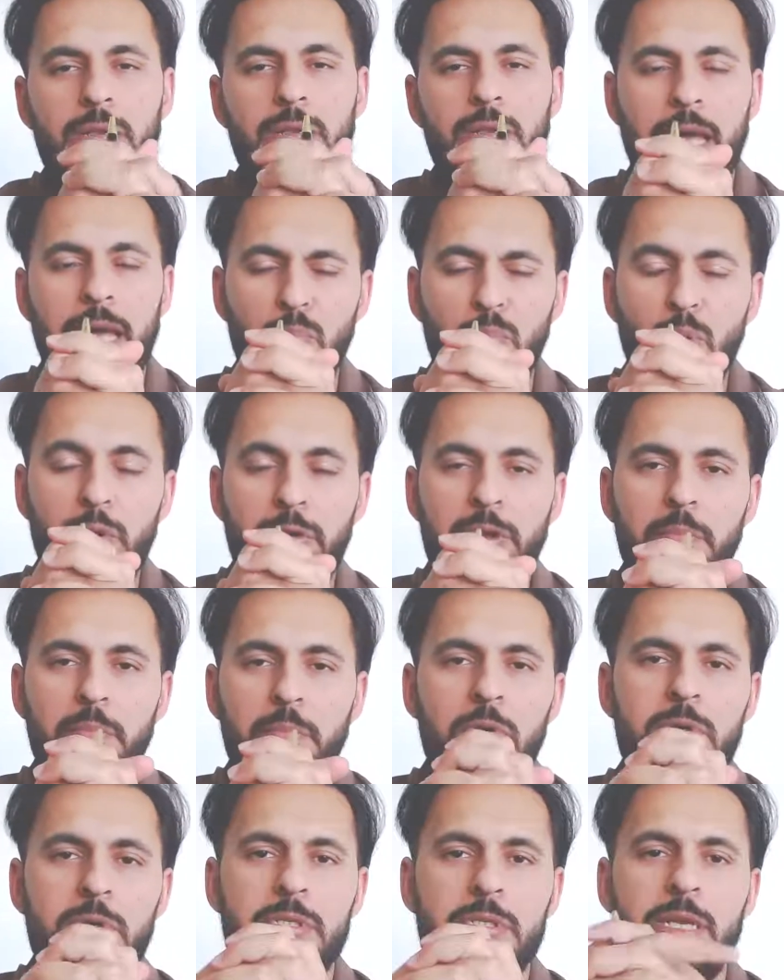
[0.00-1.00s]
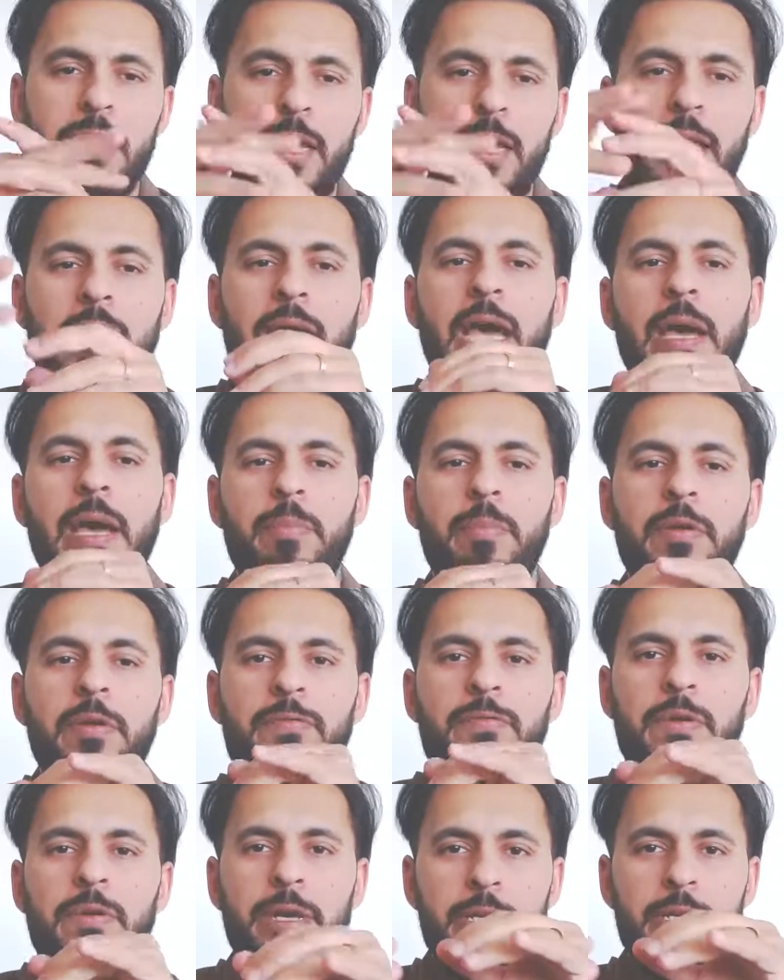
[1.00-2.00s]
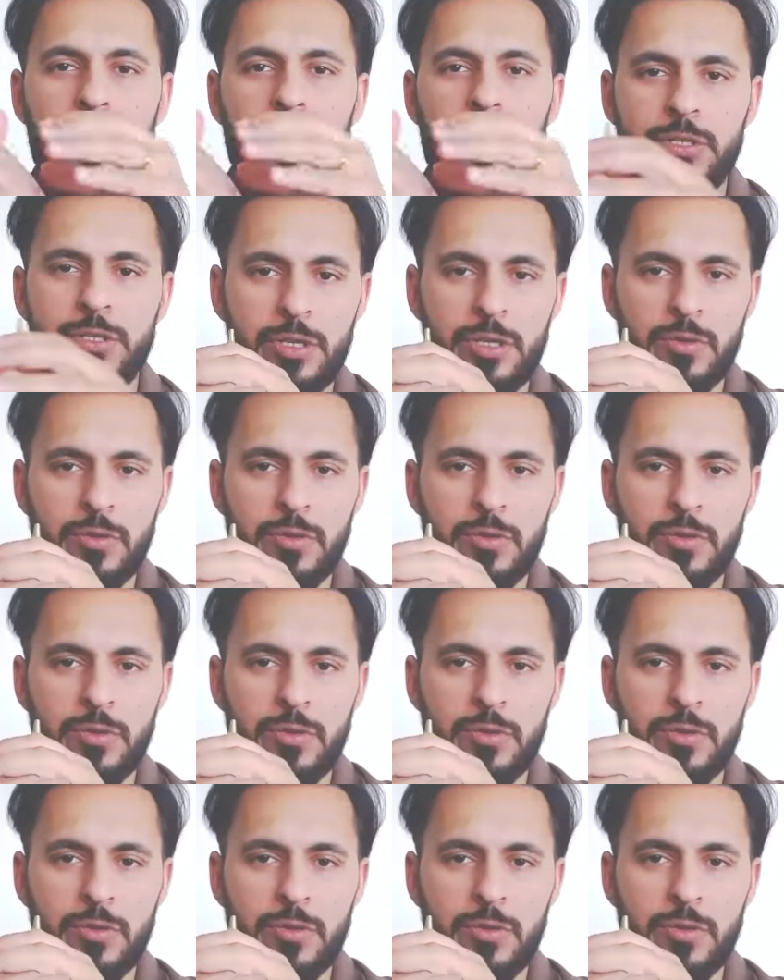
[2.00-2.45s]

And more importantly, happy Friday to you.